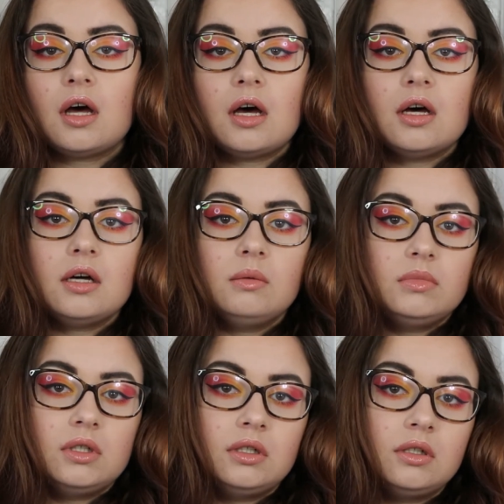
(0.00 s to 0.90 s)

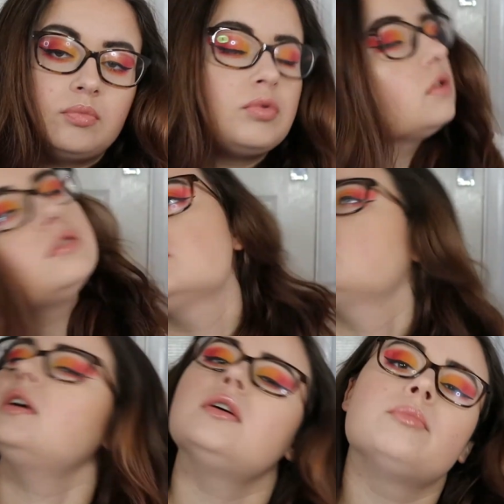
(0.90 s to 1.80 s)

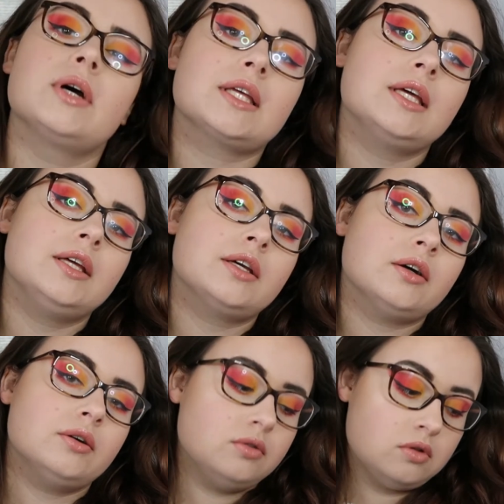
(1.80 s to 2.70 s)
Bronzer, my
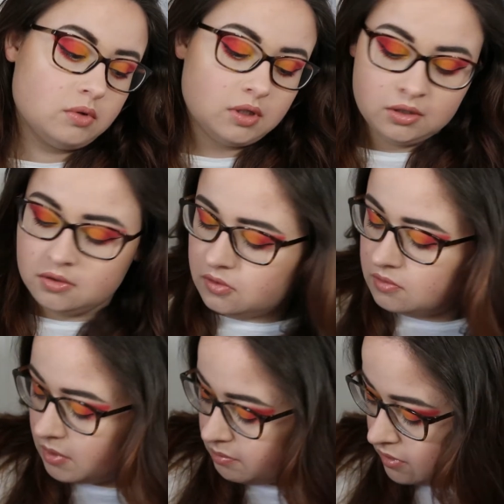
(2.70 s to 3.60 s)
Kiko, the one I use
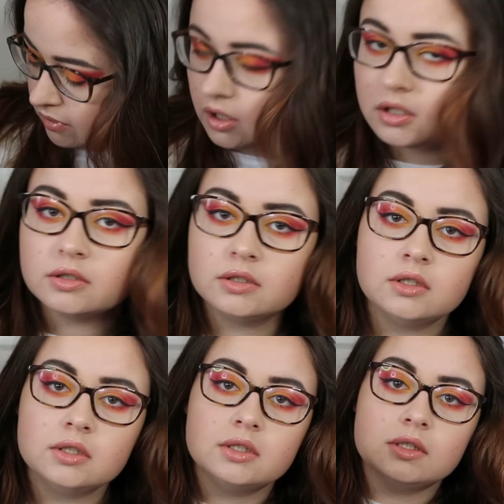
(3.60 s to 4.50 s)
as my mirror,
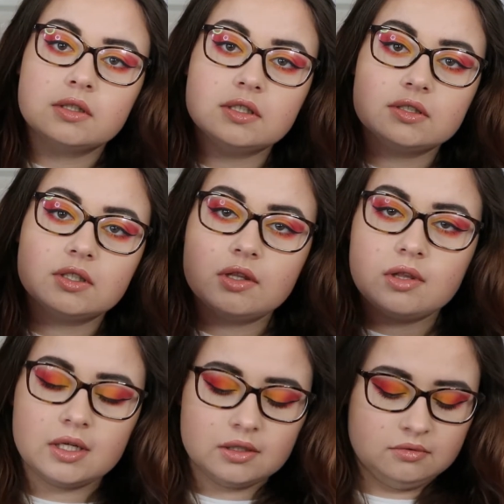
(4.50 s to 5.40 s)
this good
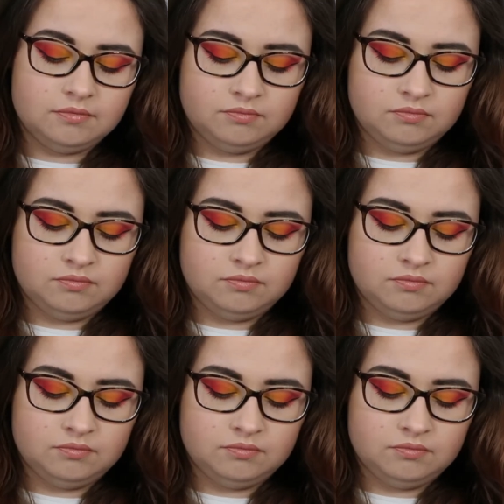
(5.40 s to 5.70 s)
thing.